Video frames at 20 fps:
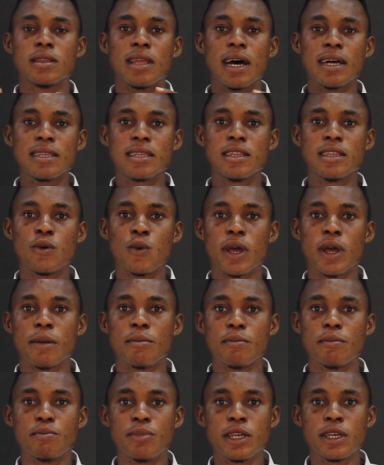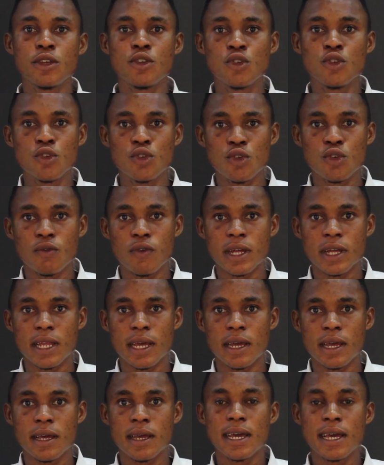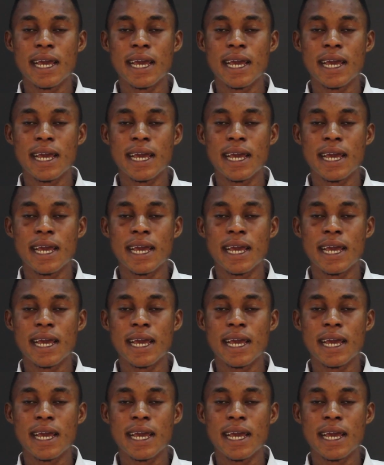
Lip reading: that they were being used over there.